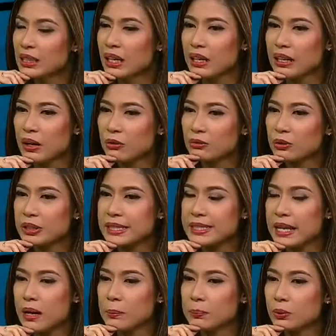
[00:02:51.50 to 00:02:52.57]
Now, for
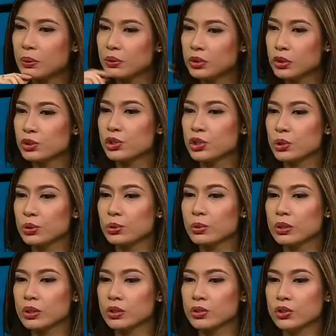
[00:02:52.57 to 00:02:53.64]
example, you
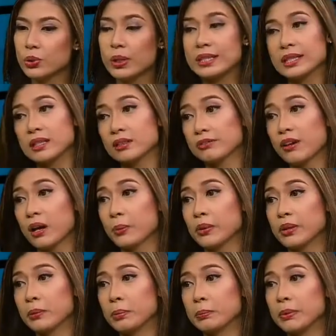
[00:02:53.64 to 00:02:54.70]
do identify where
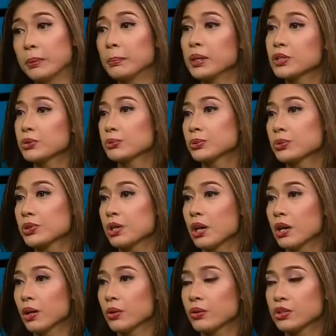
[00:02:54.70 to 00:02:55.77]
the bus routes
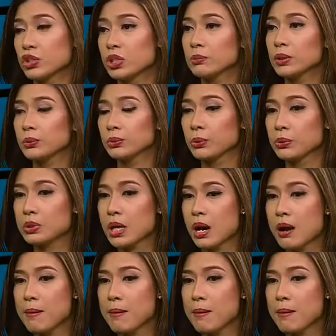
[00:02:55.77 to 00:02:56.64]
are or the jeepney routes.